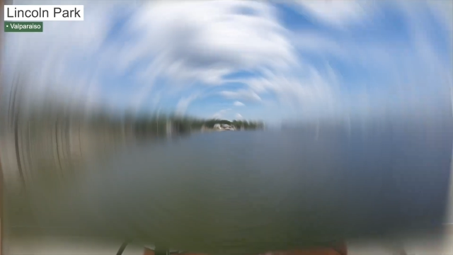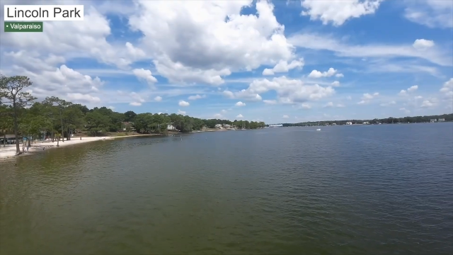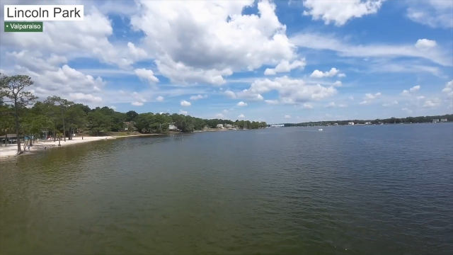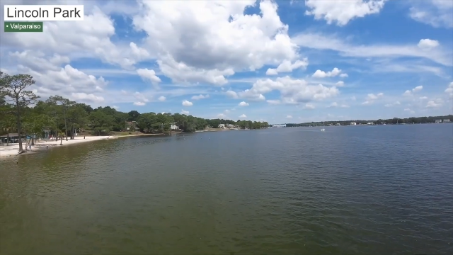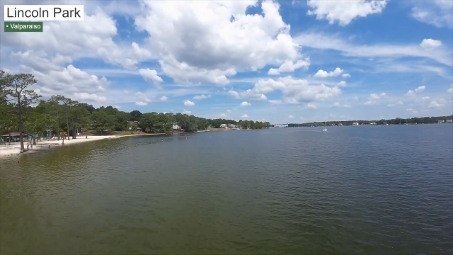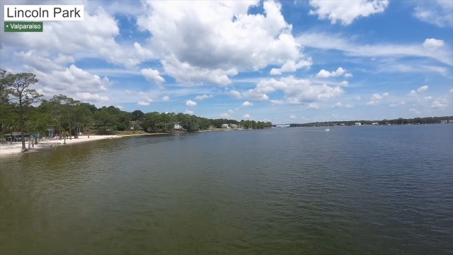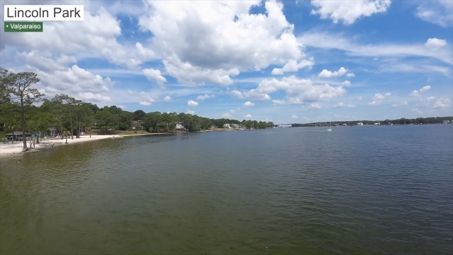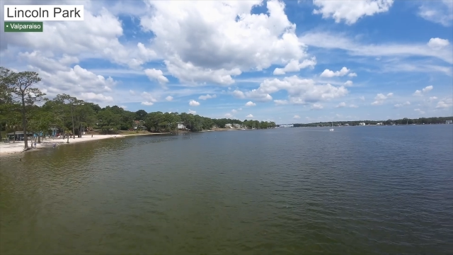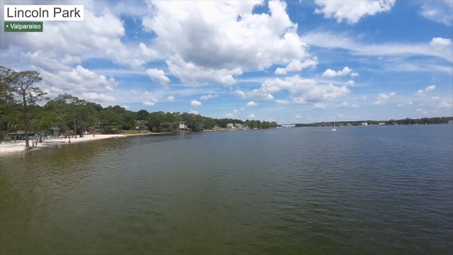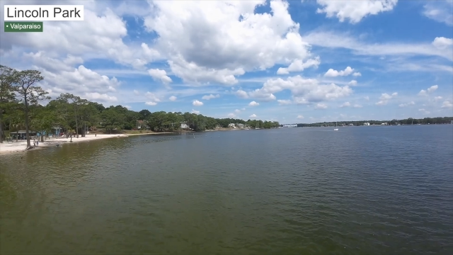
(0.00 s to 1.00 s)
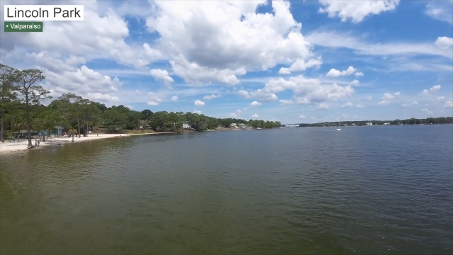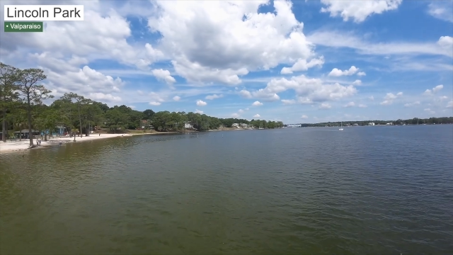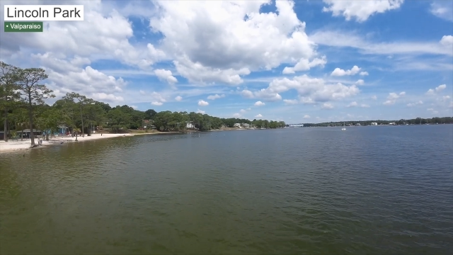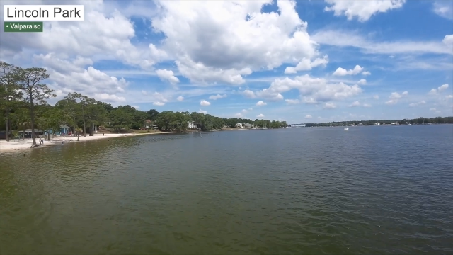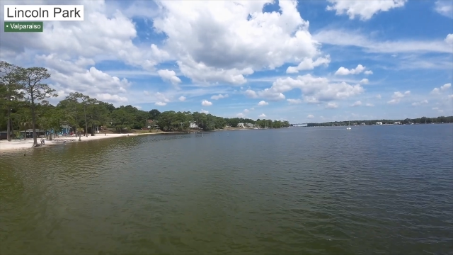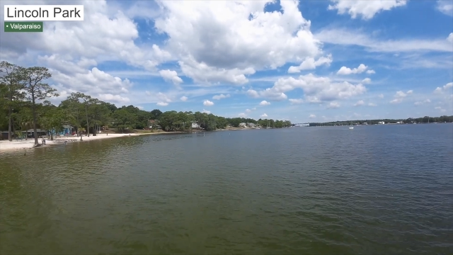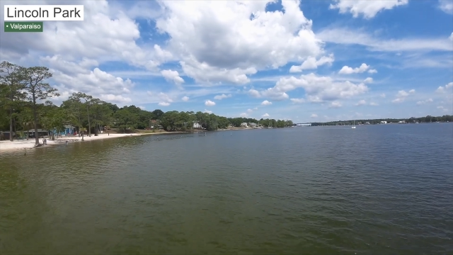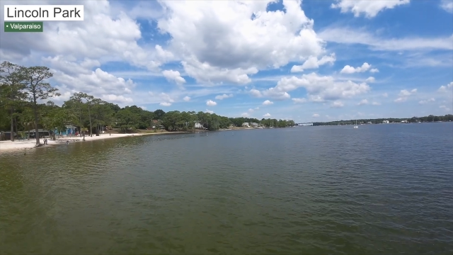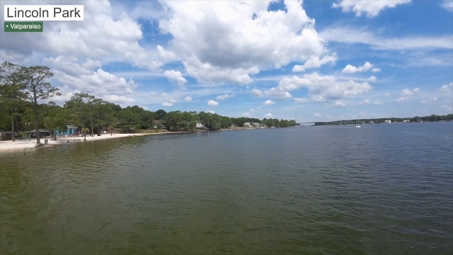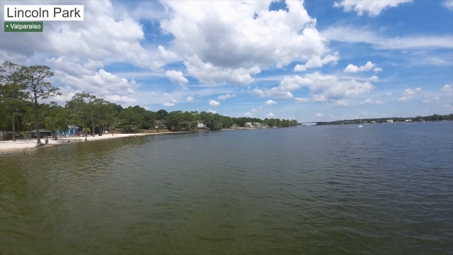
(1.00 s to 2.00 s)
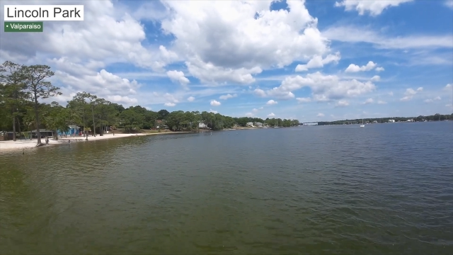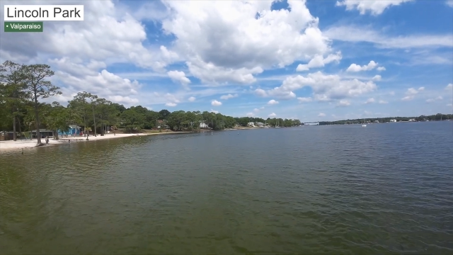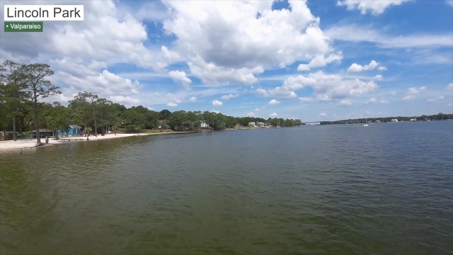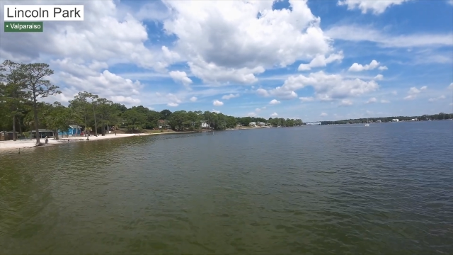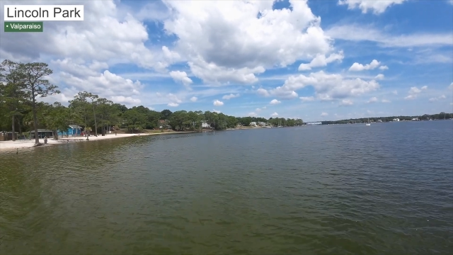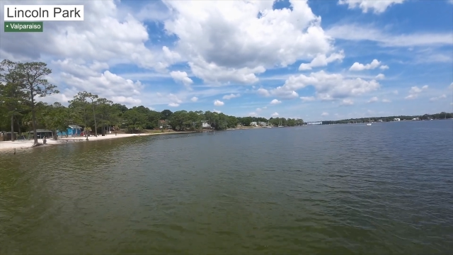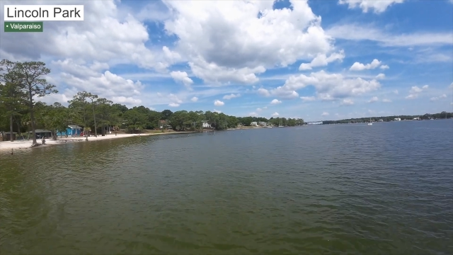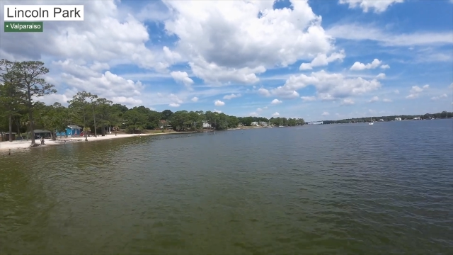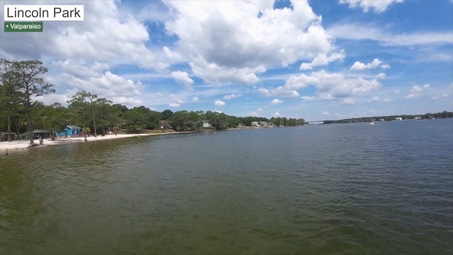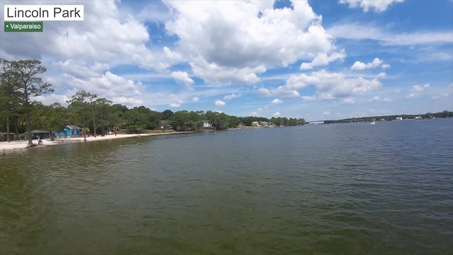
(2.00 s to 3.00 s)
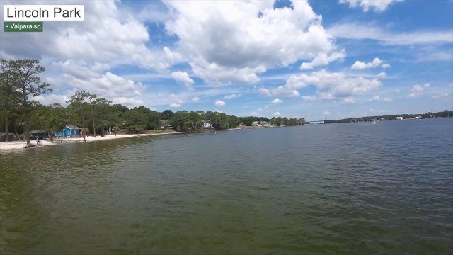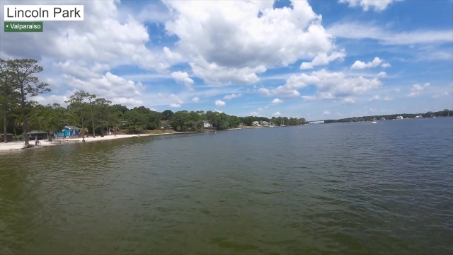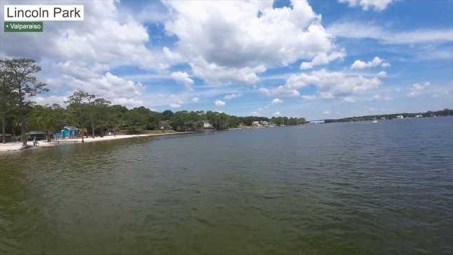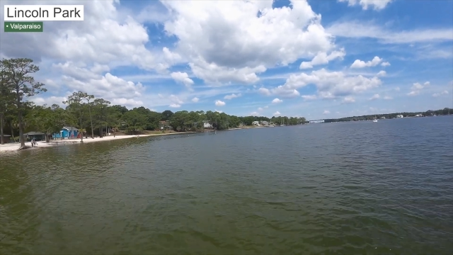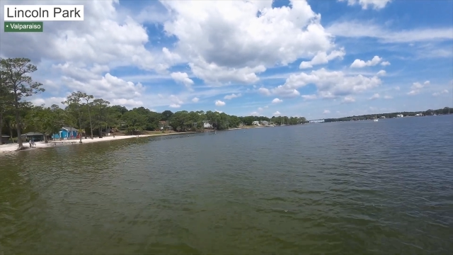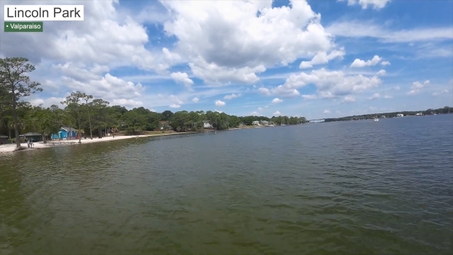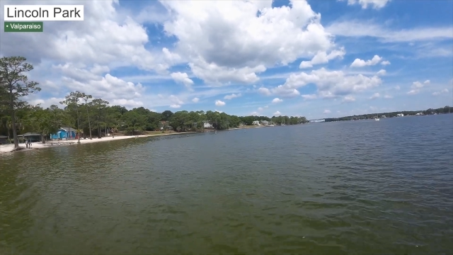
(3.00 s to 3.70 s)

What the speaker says: No face is visible, so there are no lips to read.